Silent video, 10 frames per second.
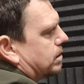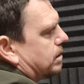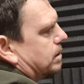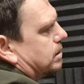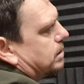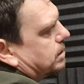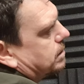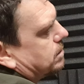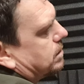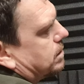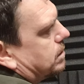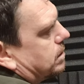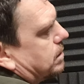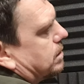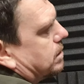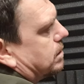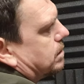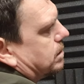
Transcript: (no one is talking)